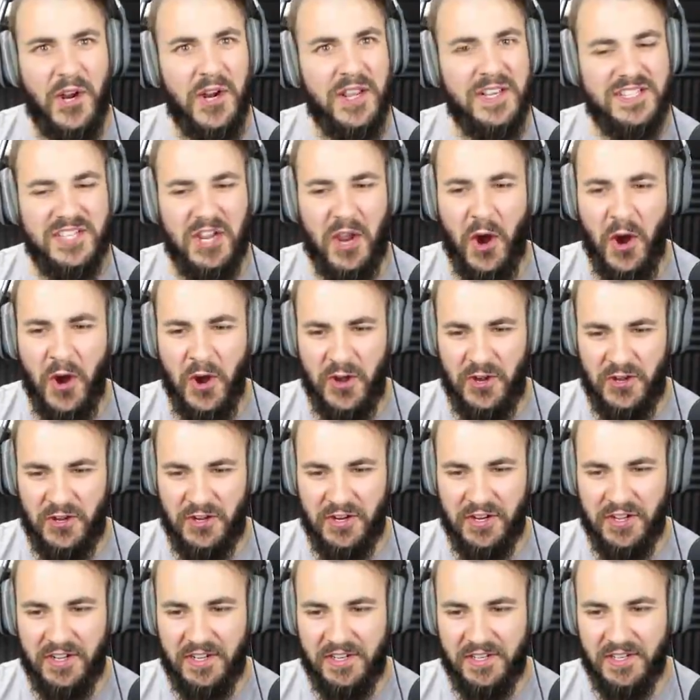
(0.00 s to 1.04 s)
on its own.
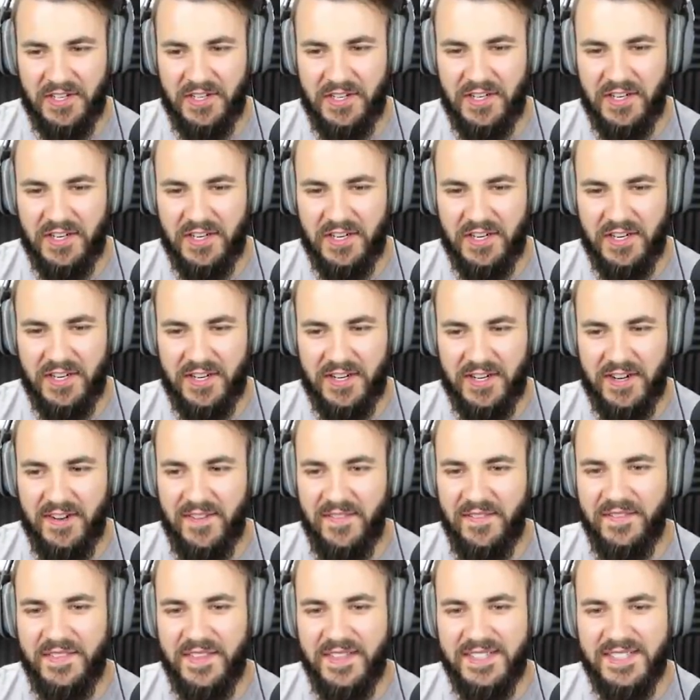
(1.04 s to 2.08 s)

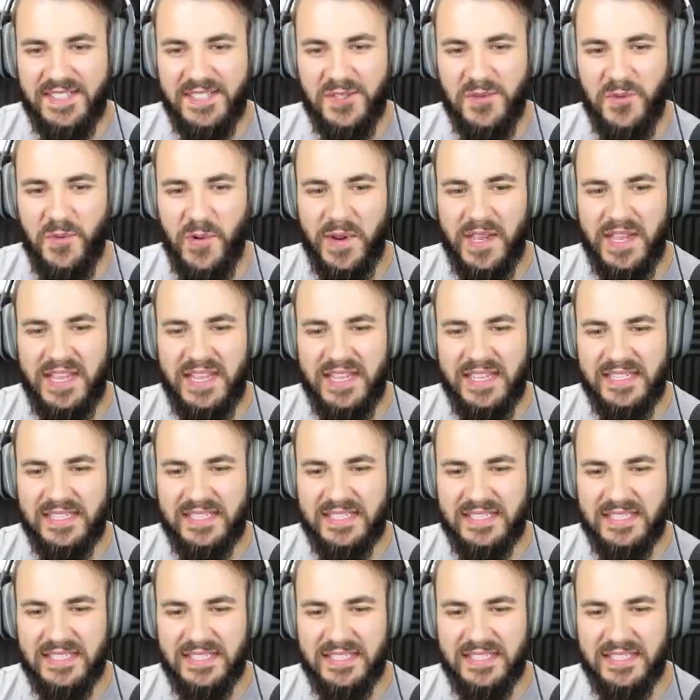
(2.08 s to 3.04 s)
This is weird.